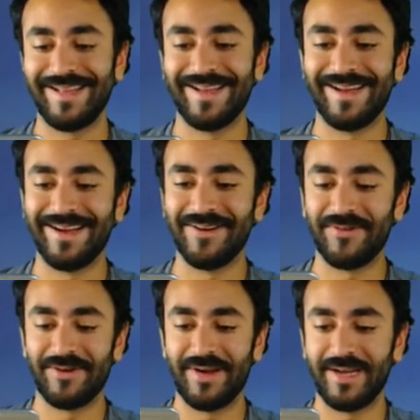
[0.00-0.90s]

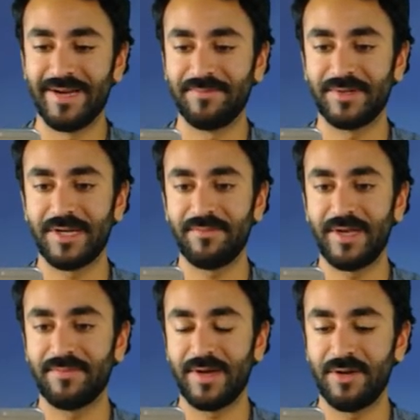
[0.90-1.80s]
All right, I'm gonna
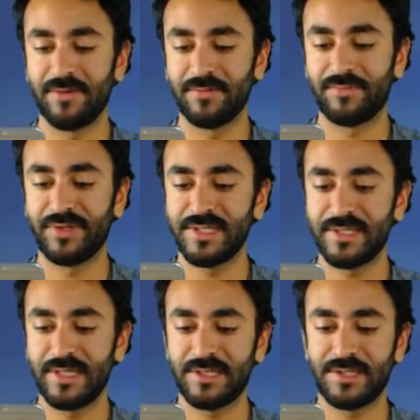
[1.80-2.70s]
make my own
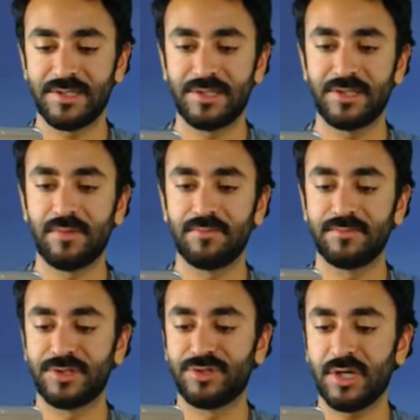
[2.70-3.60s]
preset, just some
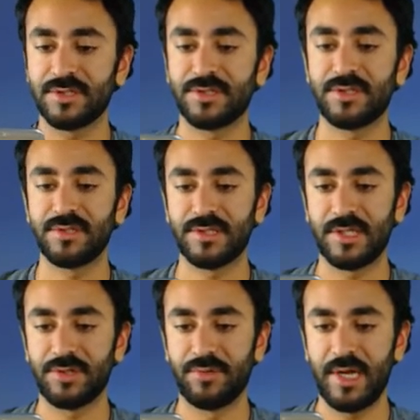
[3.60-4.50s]
structure,
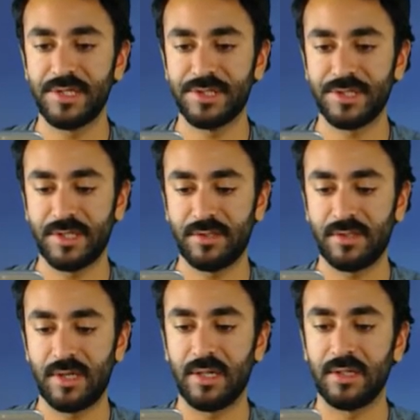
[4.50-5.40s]
saturation,
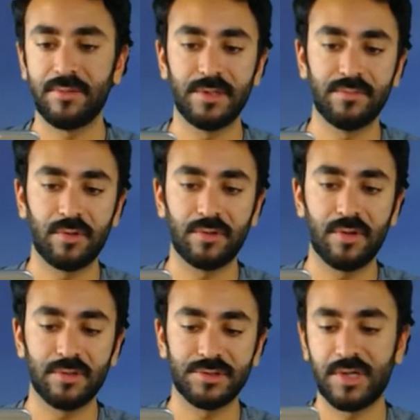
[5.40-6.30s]
and a little bit more
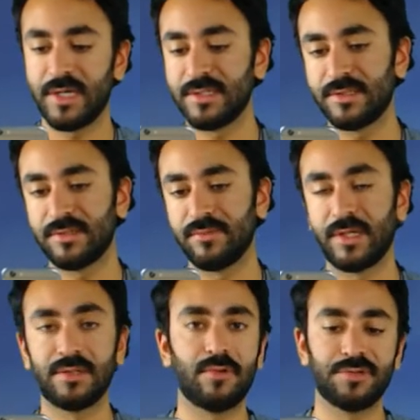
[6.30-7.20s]
contrast to make
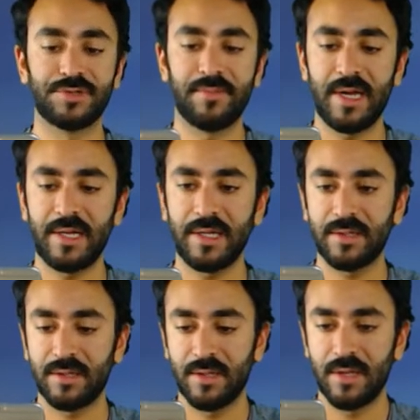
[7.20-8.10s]
it more dramatic.
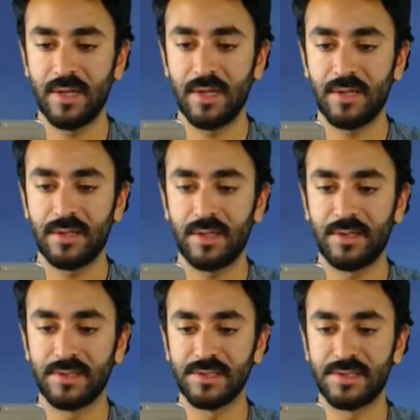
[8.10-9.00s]
You
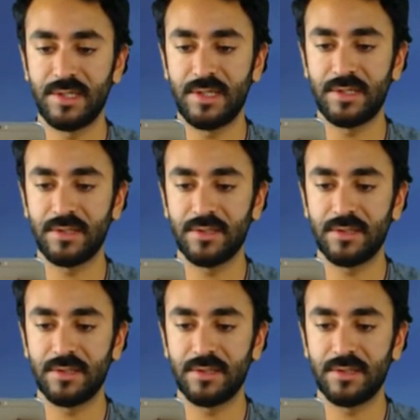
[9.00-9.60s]
can see.